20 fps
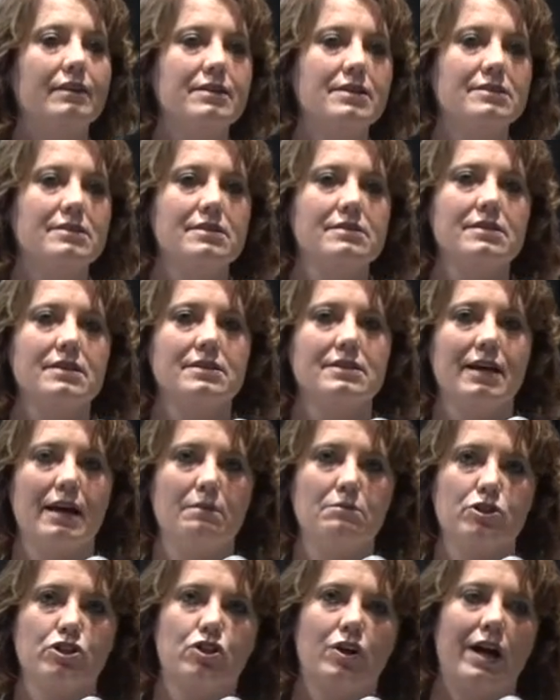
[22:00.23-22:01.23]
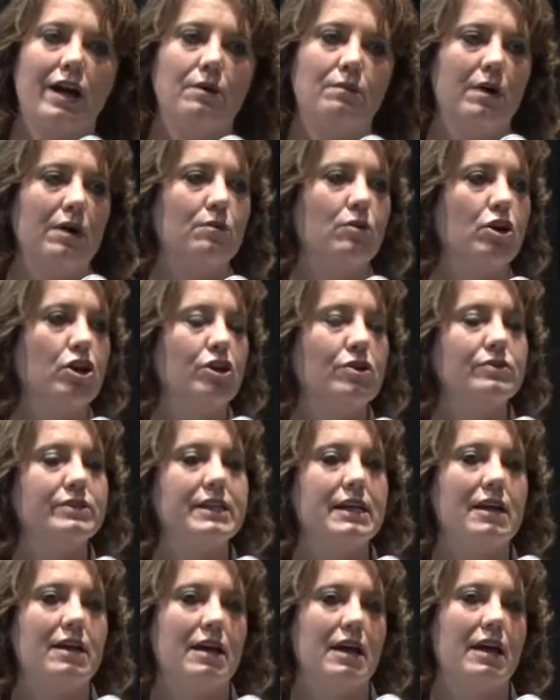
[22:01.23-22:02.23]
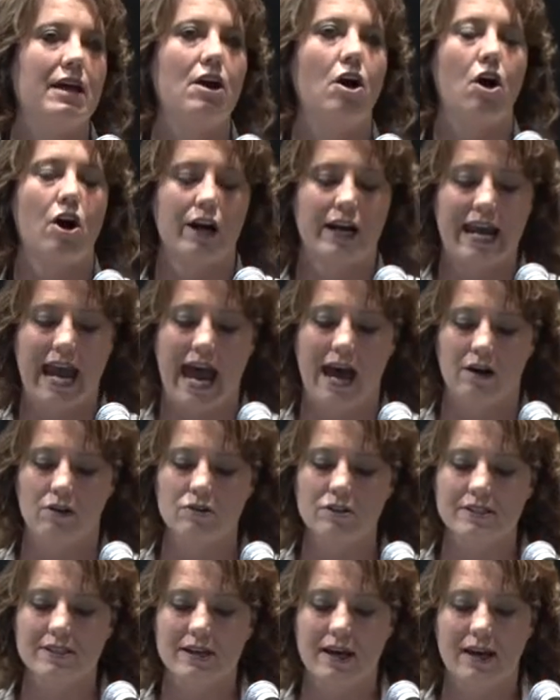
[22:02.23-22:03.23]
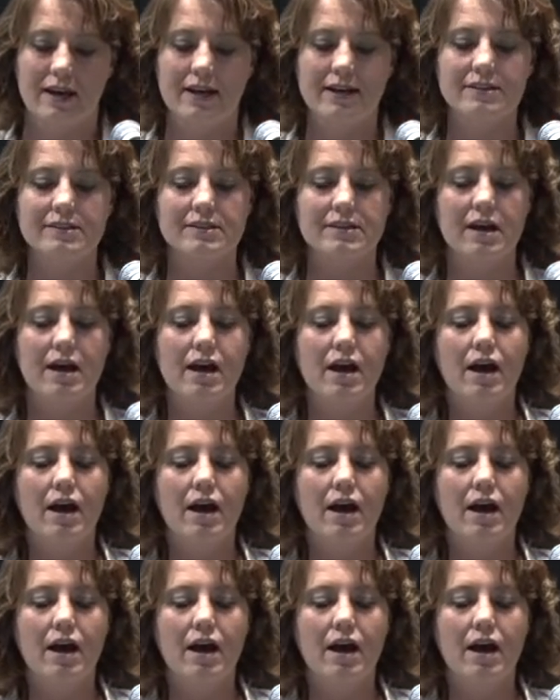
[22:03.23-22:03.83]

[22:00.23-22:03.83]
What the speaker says: This is the same strain we were using in our cattle studies.